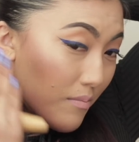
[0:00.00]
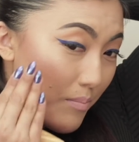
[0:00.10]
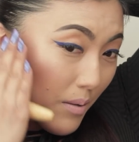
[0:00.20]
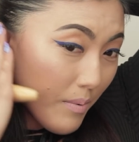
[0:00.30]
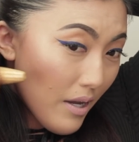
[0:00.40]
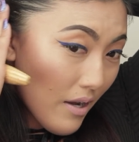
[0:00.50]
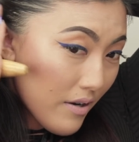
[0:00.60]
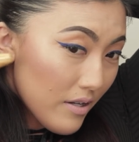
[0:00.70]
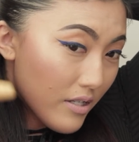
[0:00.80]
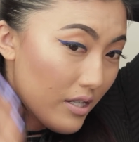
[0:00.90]
baby
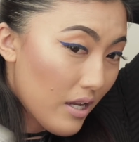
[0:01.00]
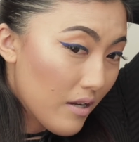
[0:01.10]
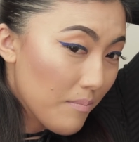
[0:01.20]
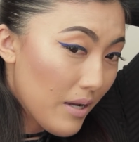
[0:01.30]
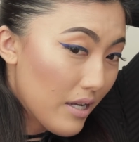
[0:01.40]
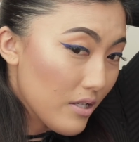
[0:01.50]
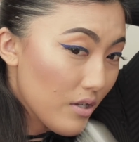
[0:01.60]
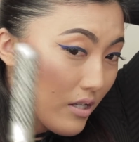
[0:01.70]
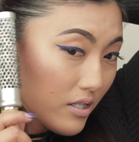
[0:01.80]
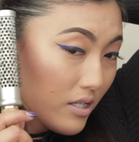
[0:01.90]
hair is taken back. As
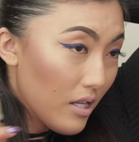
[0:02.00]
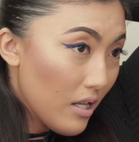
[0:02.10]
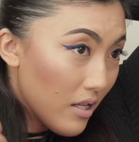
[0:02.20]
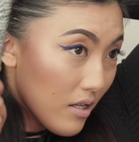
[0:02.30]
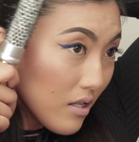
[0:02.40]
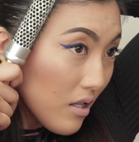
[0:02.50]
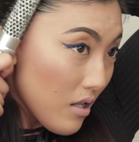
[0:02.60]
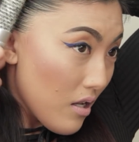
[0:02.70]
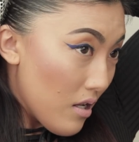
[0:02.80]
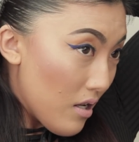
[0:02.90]
you can see
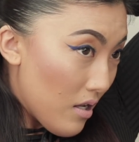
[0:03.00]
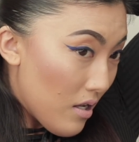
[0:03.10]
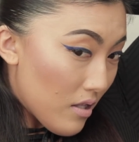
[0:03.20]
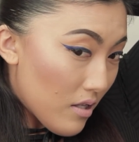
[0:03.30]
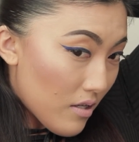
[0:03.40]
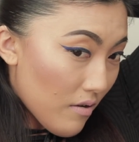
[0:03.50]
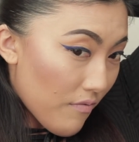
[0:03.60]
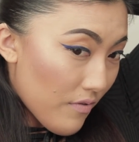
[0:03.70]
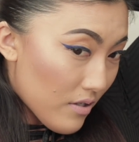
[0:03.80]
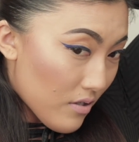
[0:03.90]
the
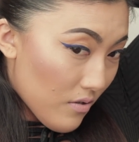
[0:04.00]
difference